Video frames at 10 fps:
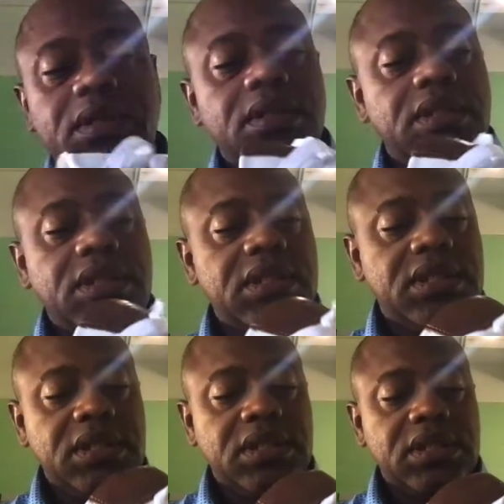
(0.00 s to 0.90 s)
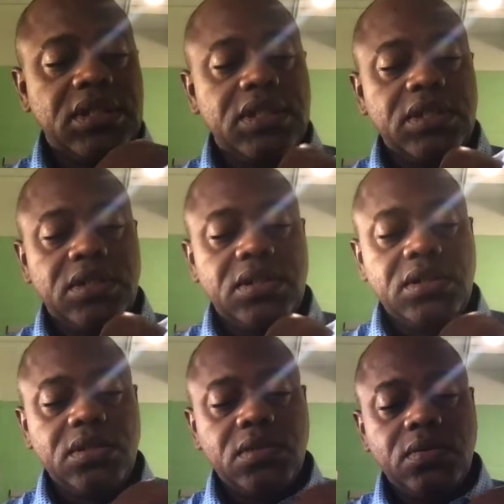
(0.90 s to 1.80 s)
This is a good
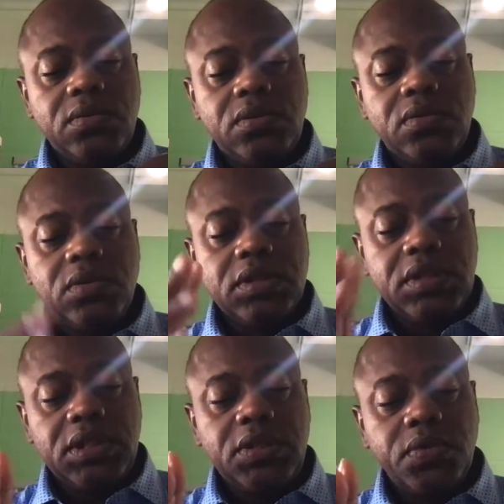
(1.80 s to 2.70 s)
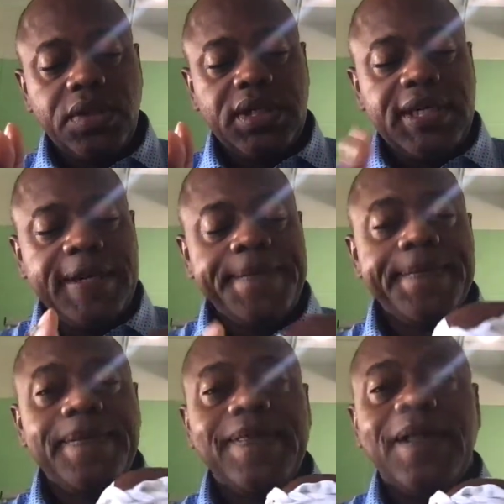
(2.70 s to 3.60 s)
shoe to a degree.
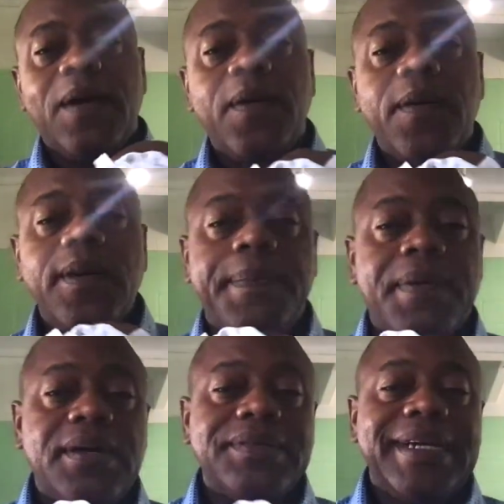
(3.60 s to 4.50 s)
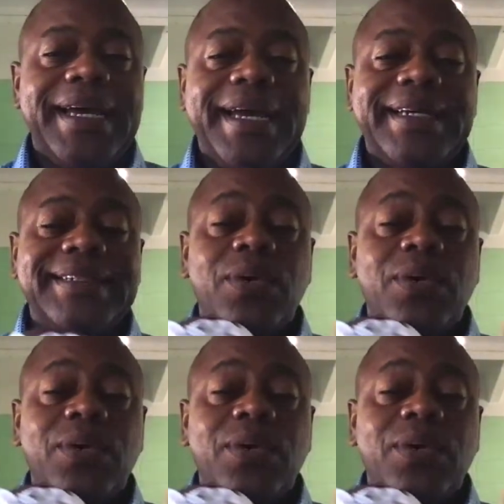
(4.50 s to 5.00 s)
The only problems I had is I